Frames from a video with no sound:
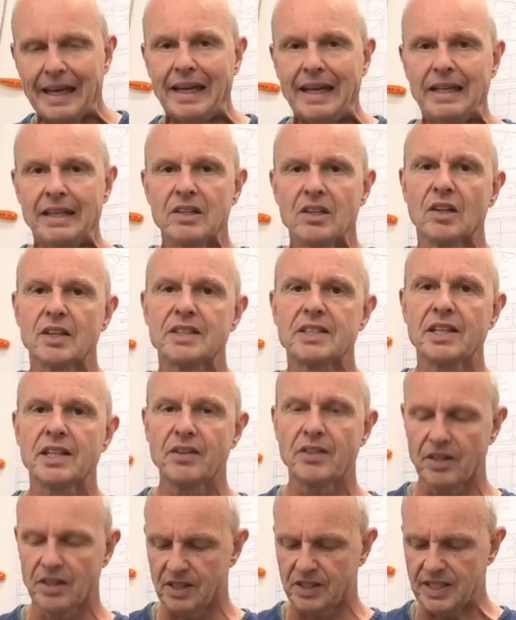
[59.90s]
In
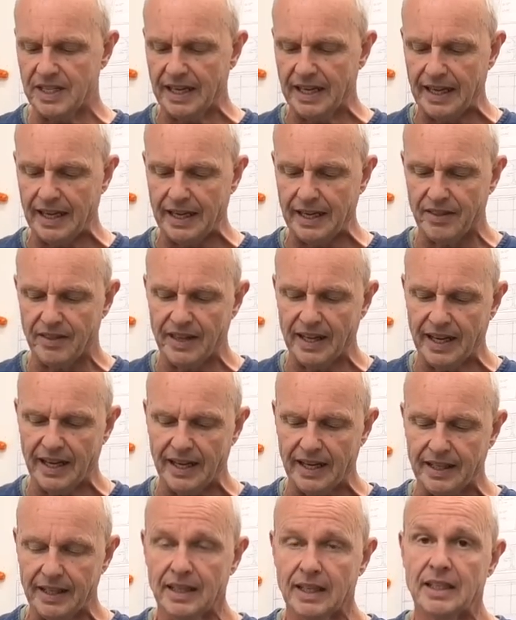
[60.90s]
1938
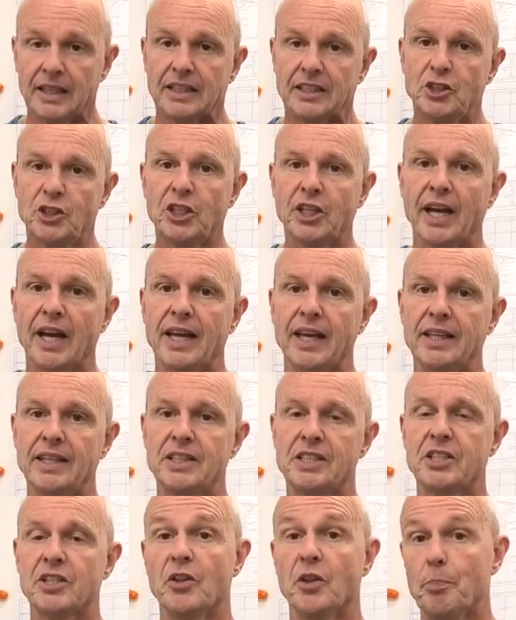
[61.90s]
they
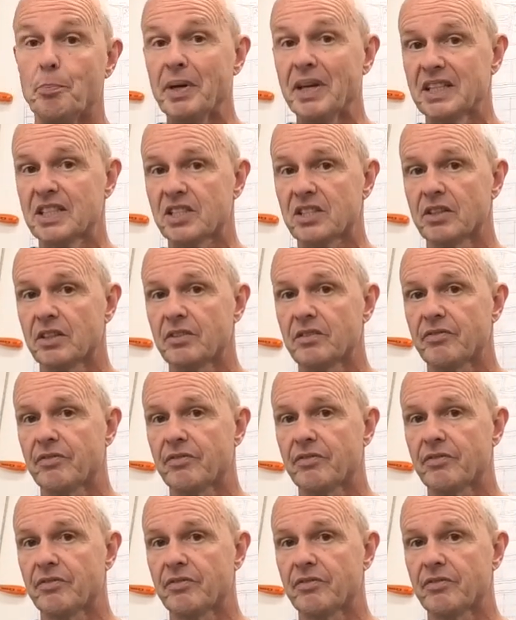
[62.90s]
changed the piston